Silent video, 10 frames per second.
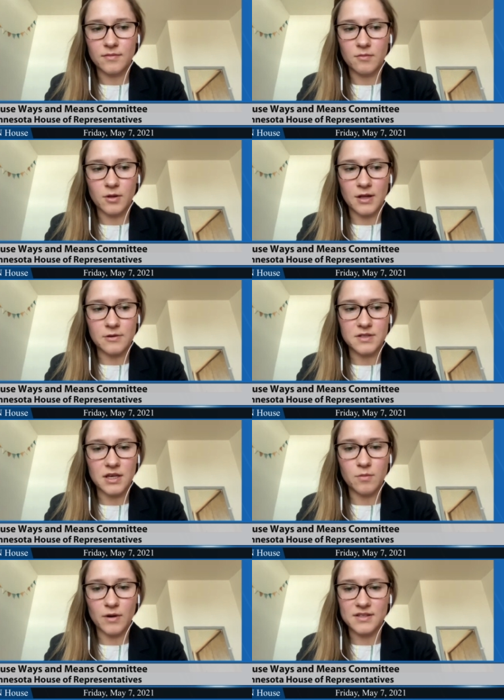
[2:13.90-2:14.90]

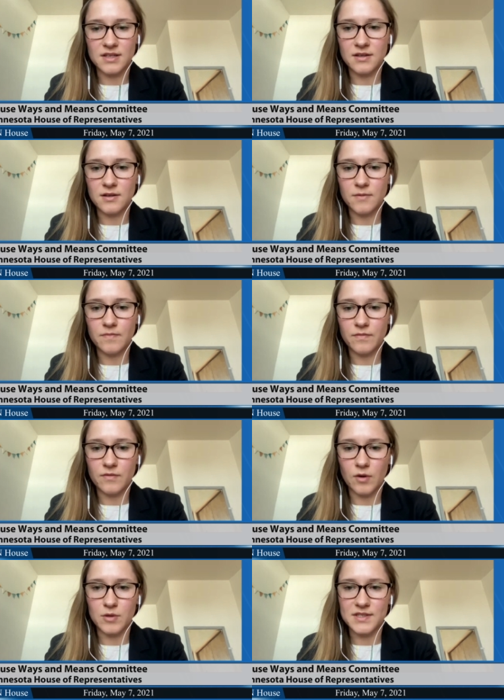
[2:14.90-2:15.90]
Pawlowski, present.
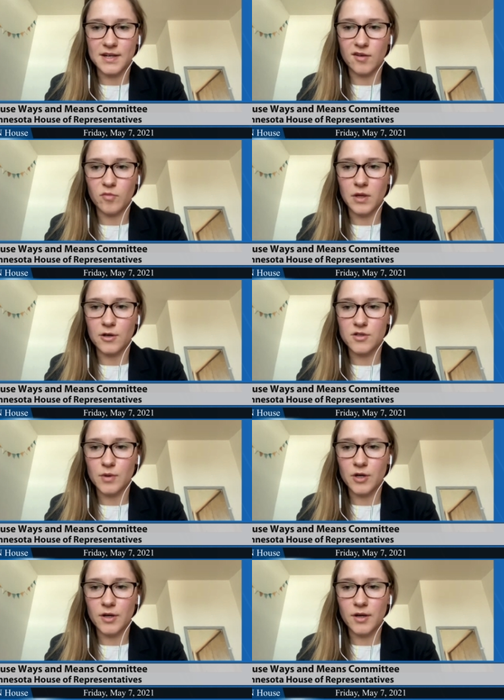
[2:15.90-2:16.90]
Representative
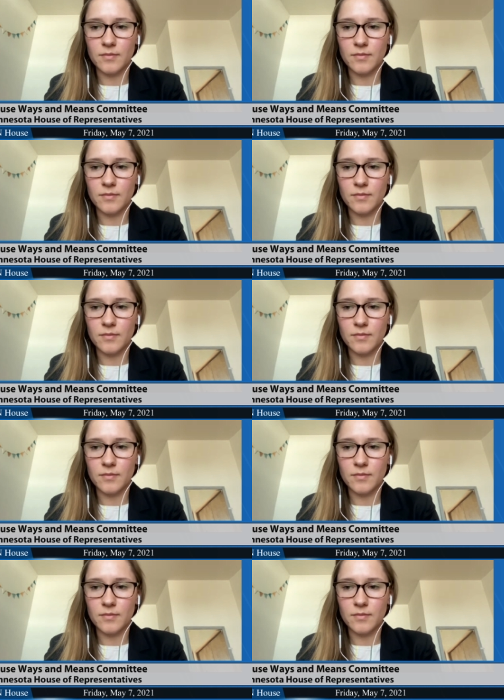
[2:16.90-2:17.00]
Petersburg?